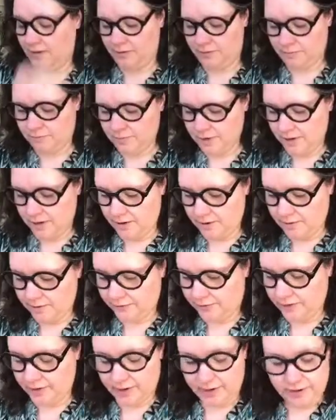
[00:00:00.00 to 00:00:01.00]
3
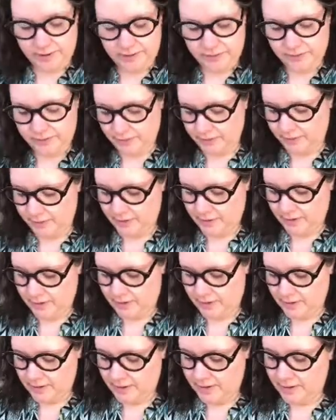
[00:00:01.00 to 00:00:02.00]
years, I guess.
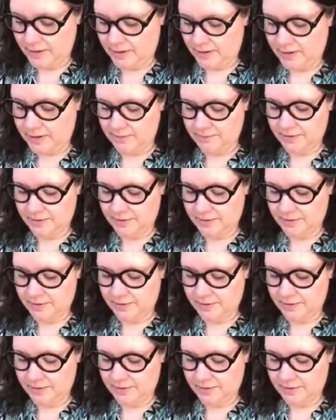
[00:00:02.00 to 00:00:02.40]
And